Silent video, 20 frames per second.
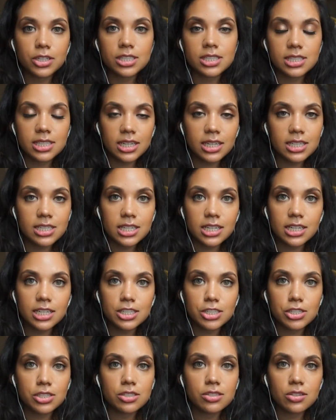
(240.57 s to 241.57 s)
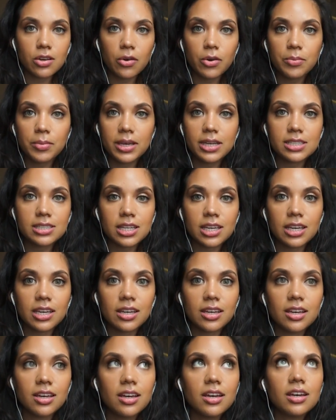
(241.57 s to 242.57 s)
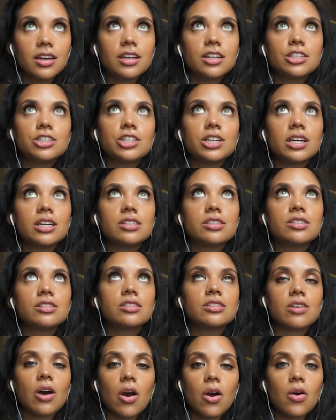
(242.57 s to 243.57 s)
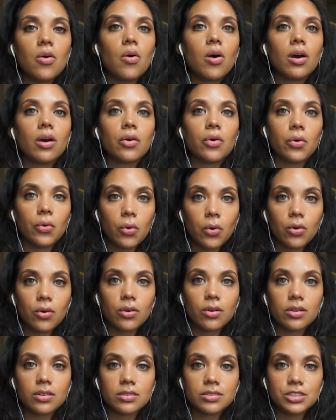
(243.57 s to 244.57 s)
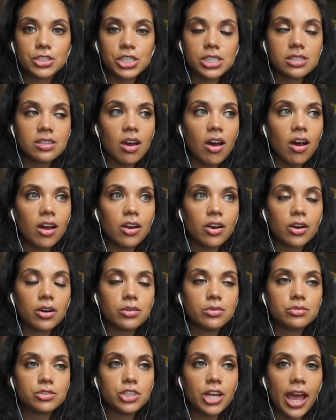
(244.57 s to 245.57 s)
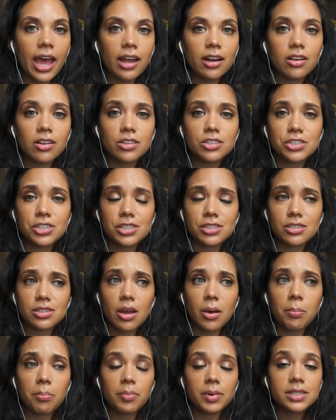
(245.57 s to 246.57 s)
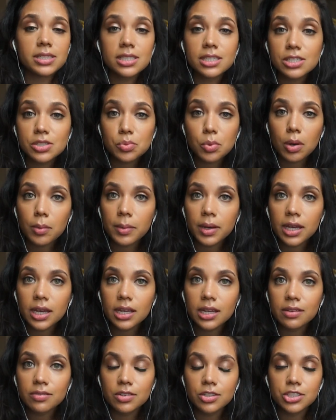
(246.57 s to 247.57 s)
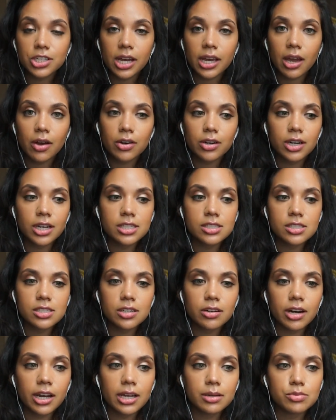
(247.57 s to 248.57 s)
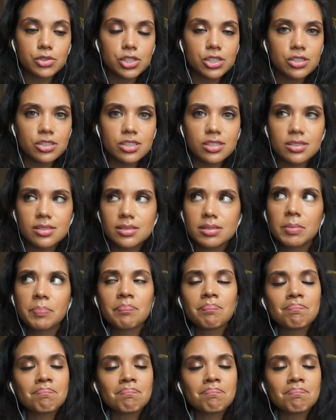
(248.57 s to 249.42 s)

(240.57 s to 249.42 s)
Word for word: Christina did it, she's so amazing. She is so cool. She's got her own channel. She's a businesswoman. If you check out her Instagram, she's just